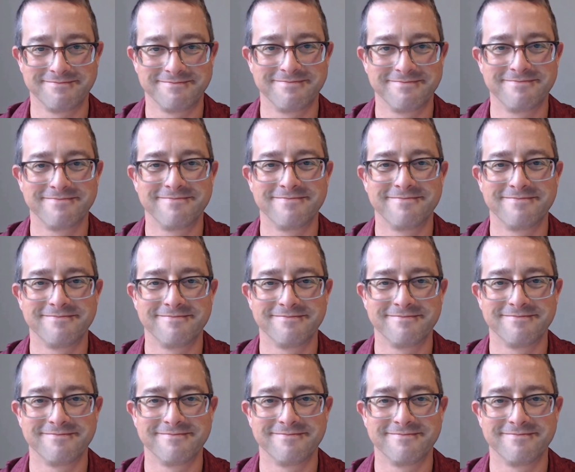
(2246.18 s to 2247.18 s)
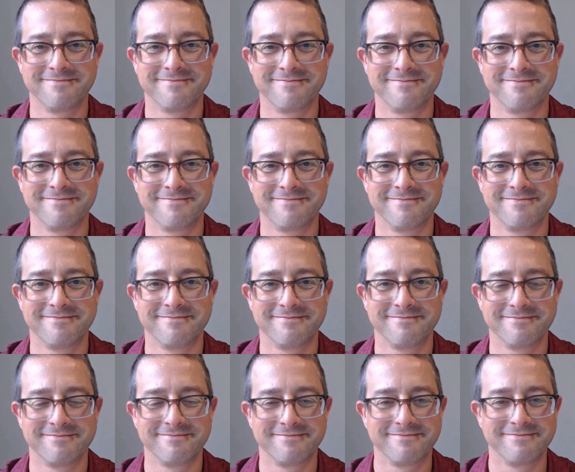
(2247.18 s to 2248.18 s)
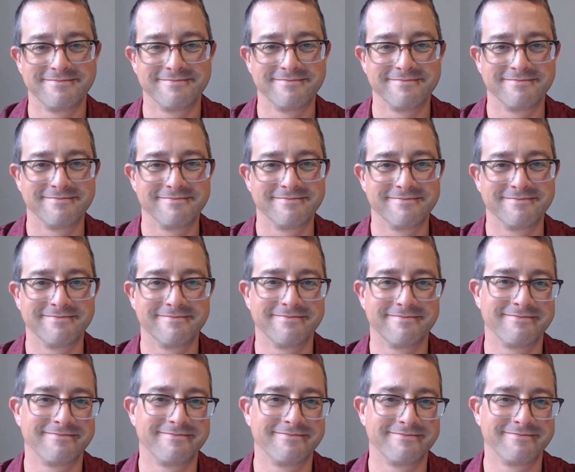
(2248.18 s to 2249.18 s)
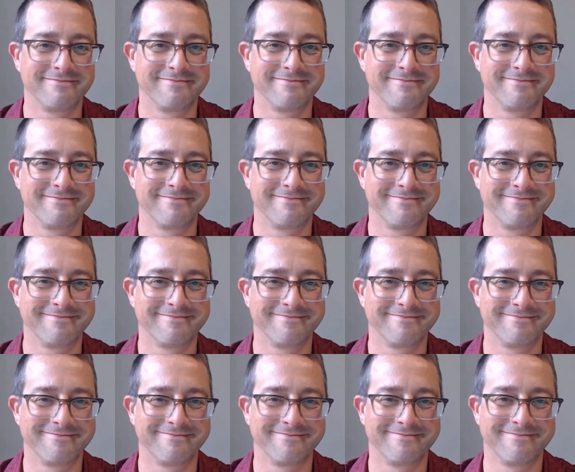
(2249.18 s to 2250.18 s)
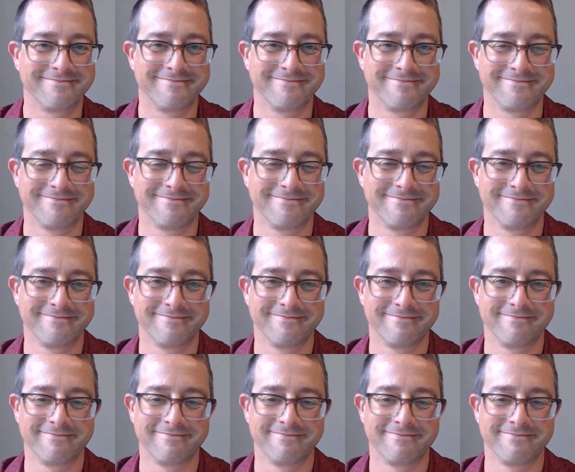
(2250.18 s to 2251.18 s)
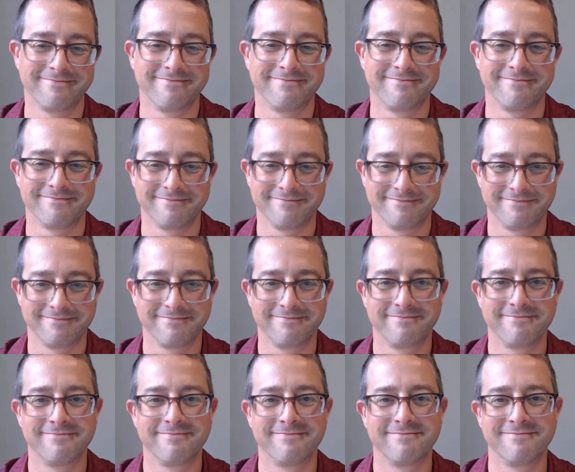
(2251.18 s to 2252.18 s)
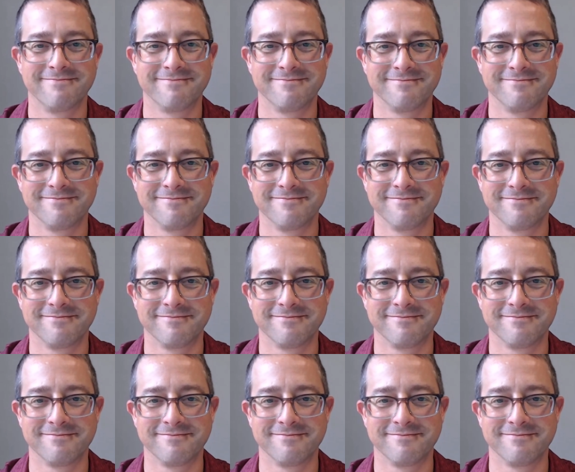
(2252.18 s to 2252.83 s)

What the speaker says: No words are spoken by the person on screen.